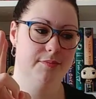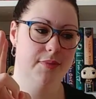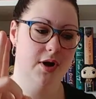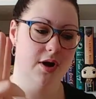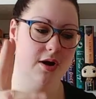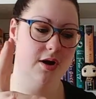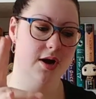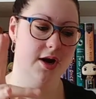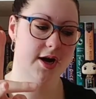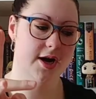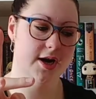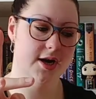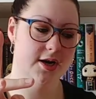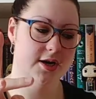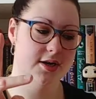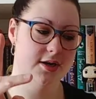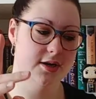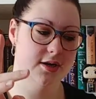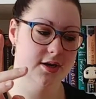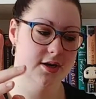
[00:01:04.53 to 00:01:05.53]

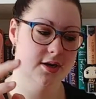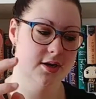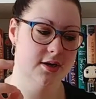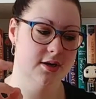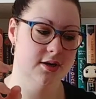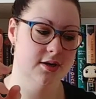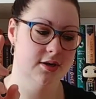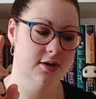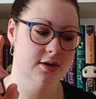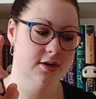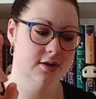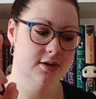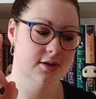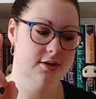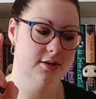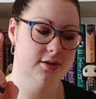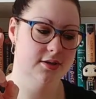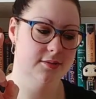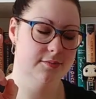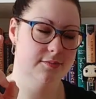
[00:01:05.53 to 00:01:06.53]
Parr.
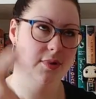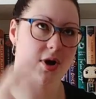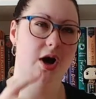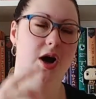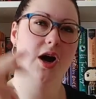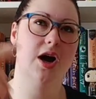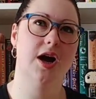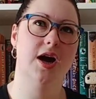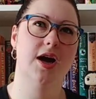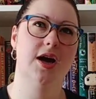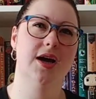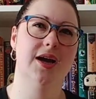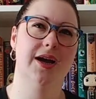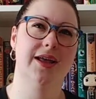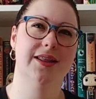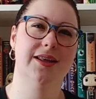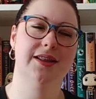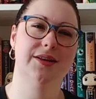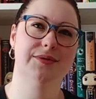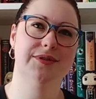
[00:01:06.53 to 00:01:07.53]
Parr,
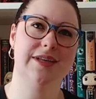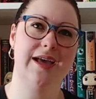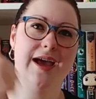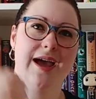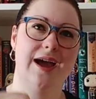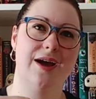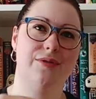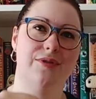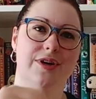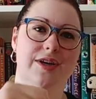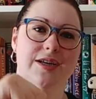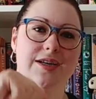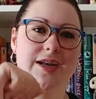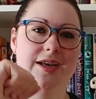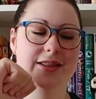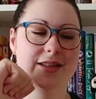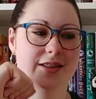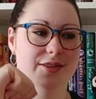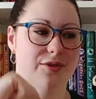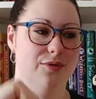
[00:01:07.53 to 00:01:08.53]
I think there was a Howard,
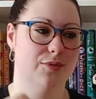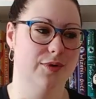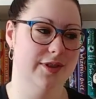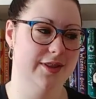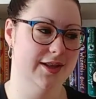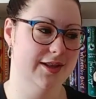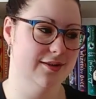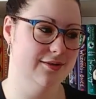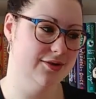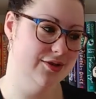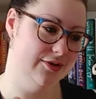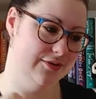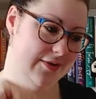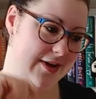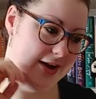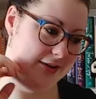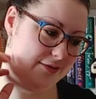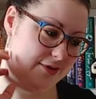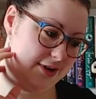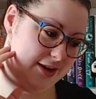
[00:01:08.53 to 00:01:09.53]
and then the one that
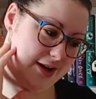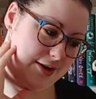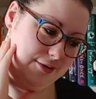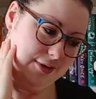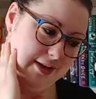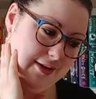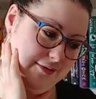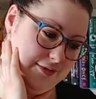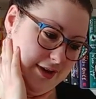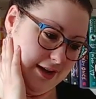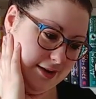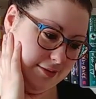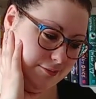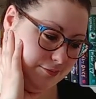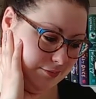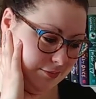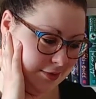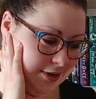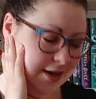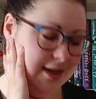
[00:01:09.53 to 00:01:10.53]
survived, outlived him.
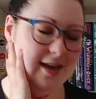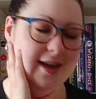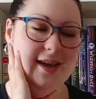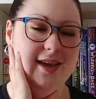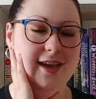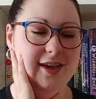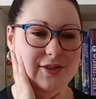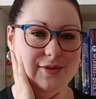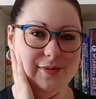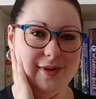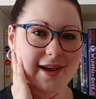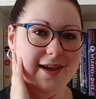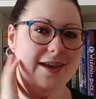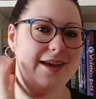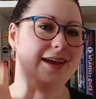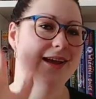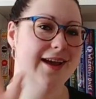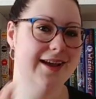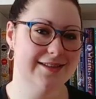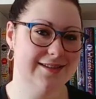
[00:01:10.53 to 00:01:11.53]
Either way,
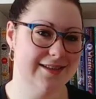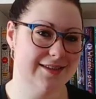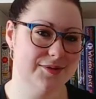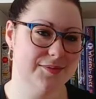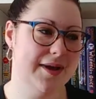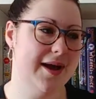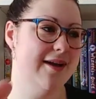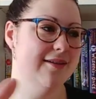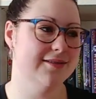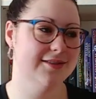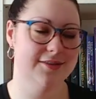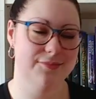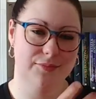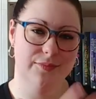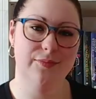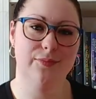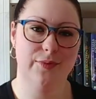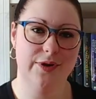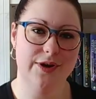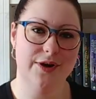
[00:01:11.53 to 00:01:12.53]
he had six wives.
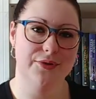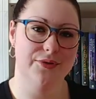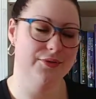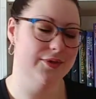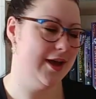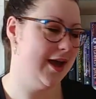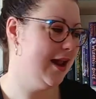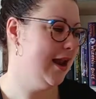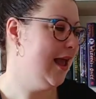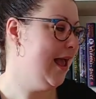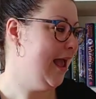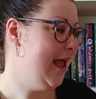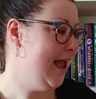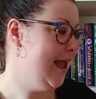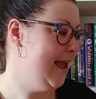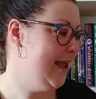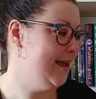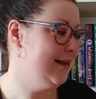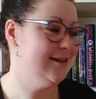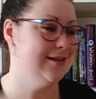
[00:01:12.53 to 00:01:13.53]
We go through that.
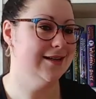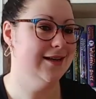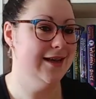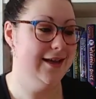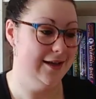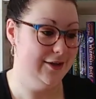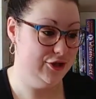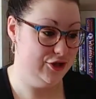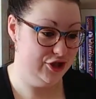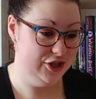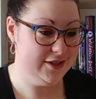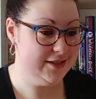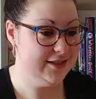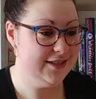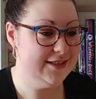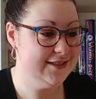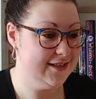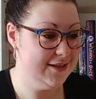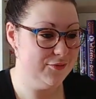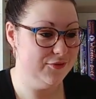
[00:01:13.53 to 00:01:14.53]
And just
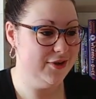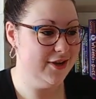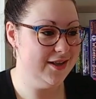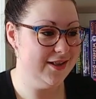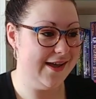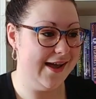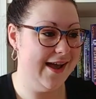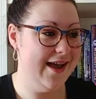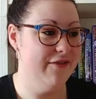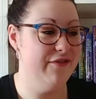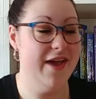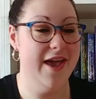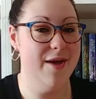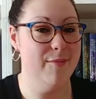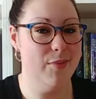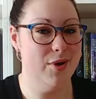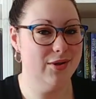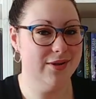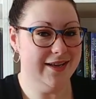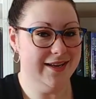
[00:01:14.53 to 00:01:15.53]
as in real life,
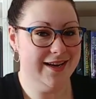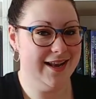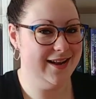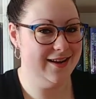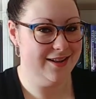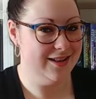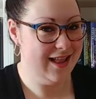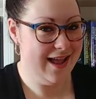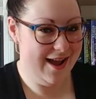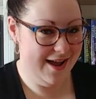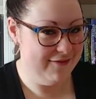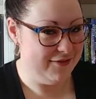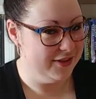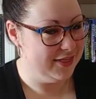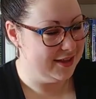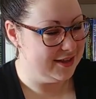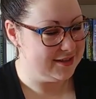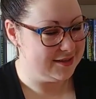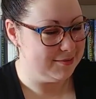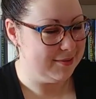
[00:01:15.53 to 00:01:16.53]
Anne Boleyn ain't alive
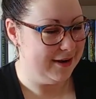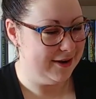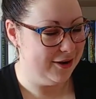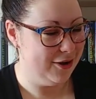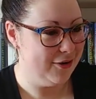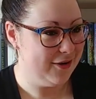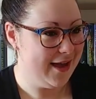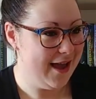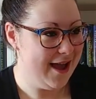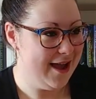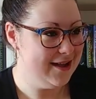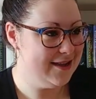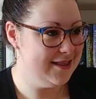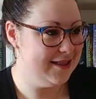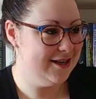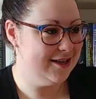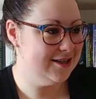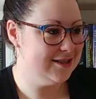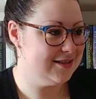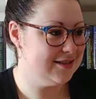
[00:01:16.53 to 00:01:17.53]
in this one, okay?
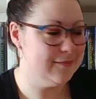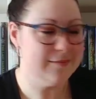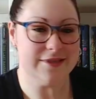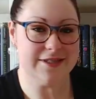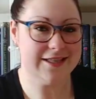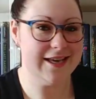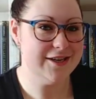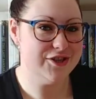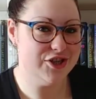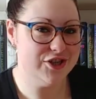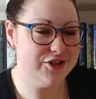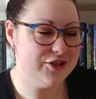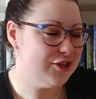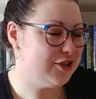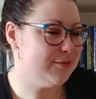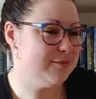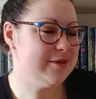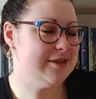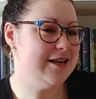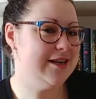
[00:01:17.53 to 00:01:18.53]
There are some sketchy
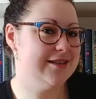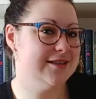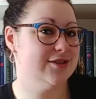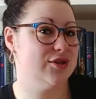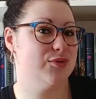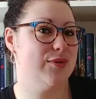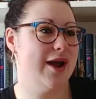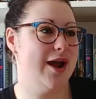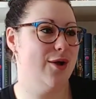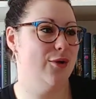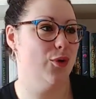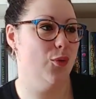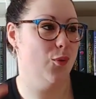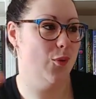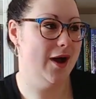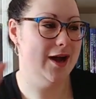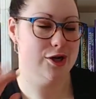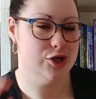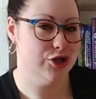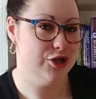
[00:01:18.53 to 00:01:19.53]
circumstances around
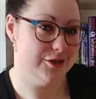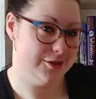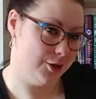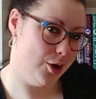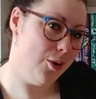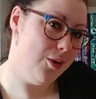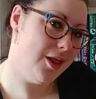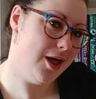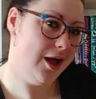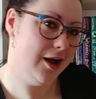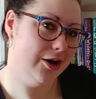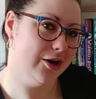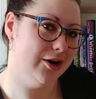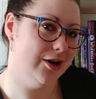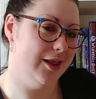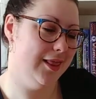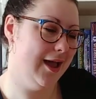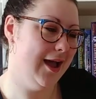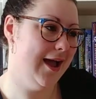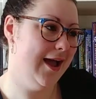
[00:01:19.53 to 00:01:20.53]
why she's no longer
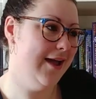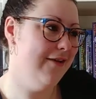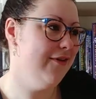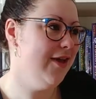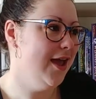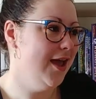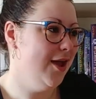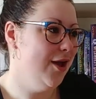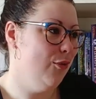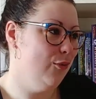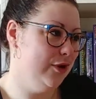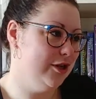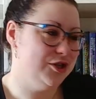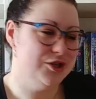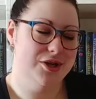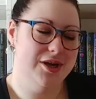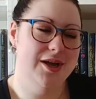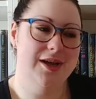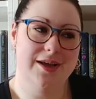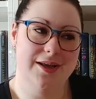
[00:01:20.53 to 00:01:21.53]
alive,
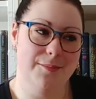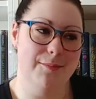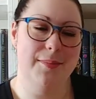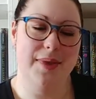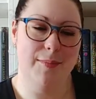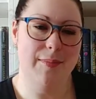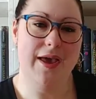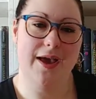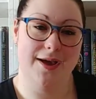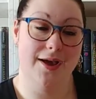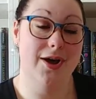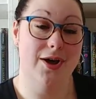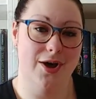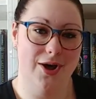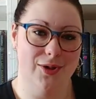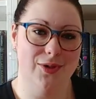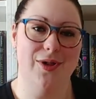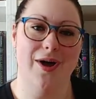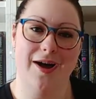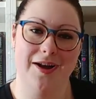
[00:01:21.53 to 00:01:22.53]
which mimic
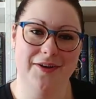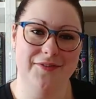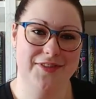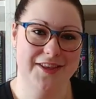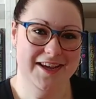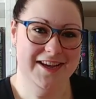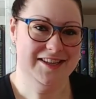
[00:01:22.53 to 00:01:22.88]
a lot of the